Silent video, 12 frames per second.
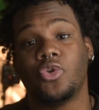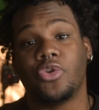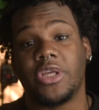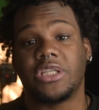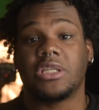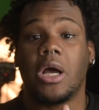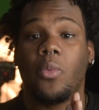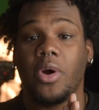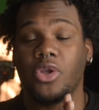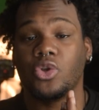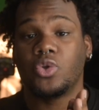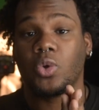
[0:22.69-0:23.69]
do this. I
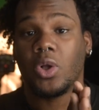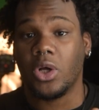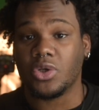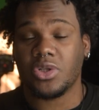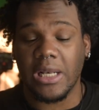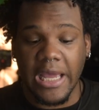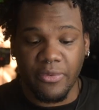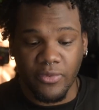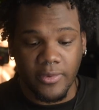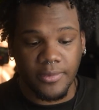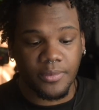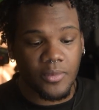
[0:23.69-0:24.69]
want you to close
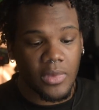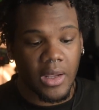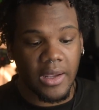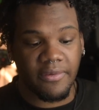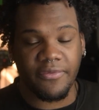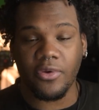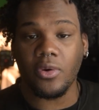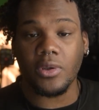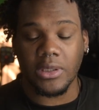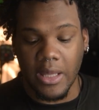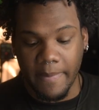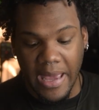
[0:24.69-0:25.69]
Lightroom. If you're
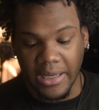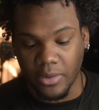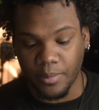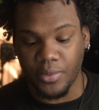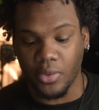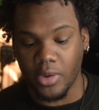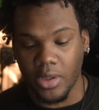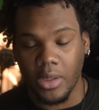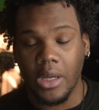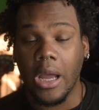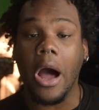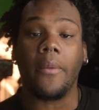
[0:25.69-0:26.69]
in a Mac computer,
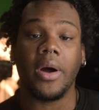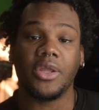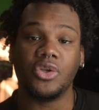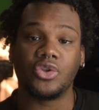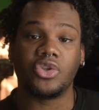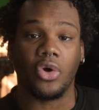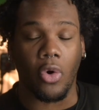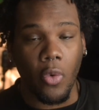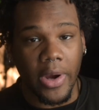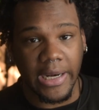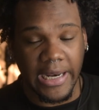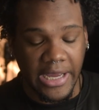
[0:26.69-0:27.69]
I want you to
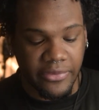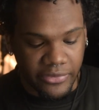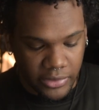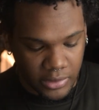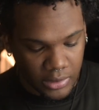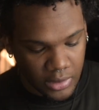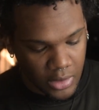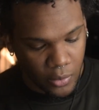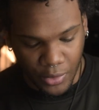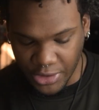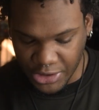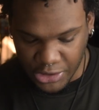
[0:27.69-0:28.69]
quit Lightroom,
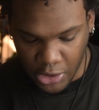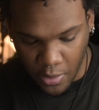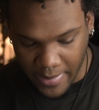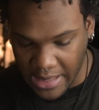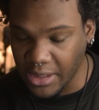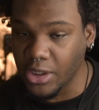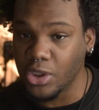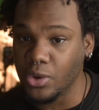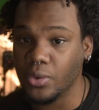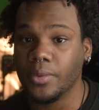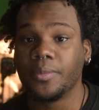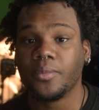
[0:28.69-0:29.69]
which is Command Q